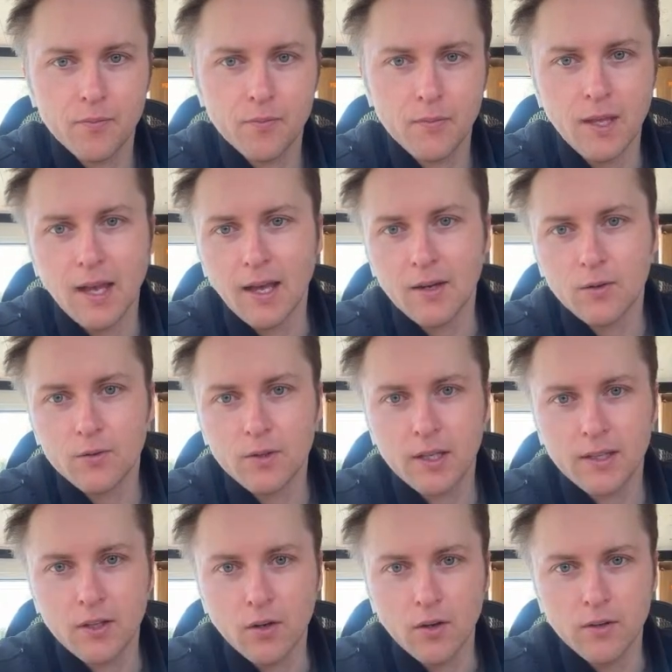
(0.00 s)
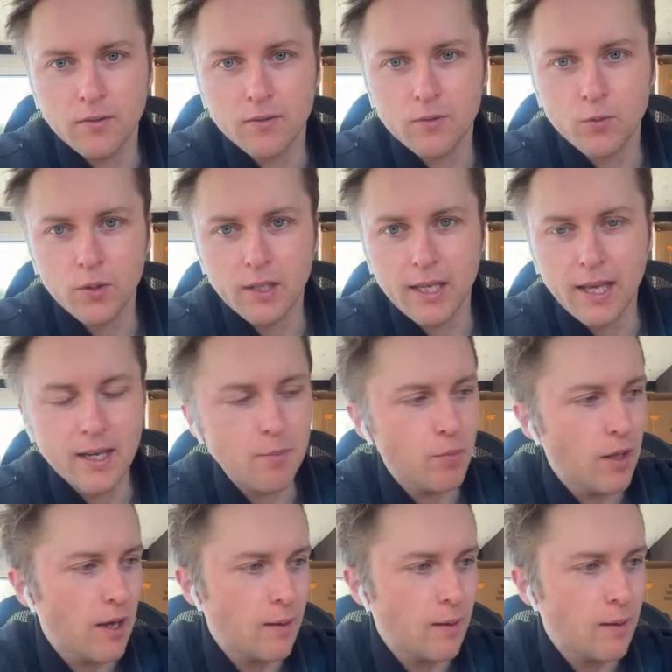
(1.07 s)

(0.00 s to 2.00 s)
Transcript: yeah, I don't think there are really any black.